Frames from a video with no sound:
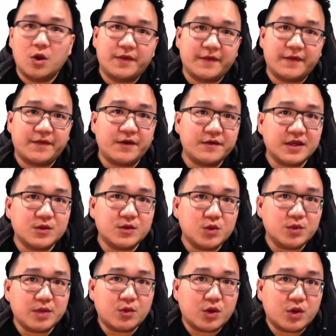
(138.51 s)
the third thing we
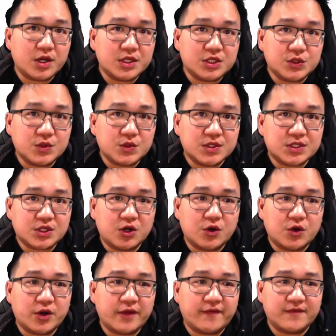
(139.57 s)
may want to do is start
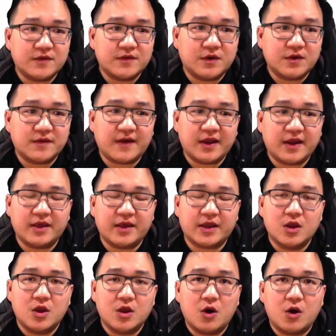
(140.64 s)
notifying like,
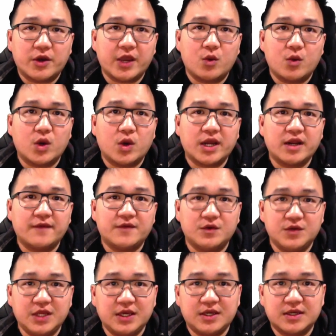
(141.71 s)
okay, what kind of
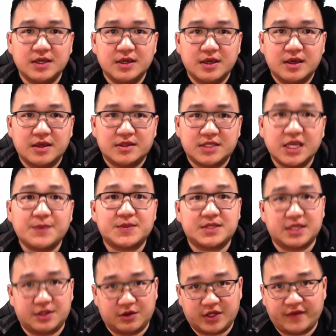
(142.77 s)
unique tips
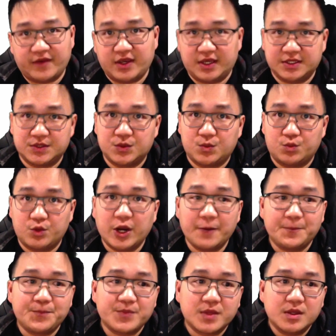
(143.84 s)
that they're giving us, right?
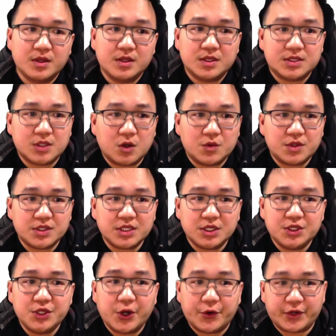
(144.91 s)
So there's a
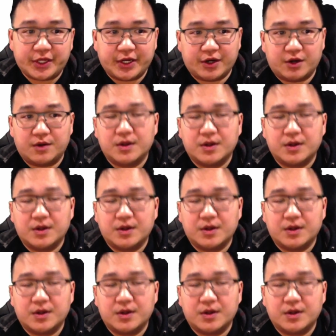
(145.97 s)
note here.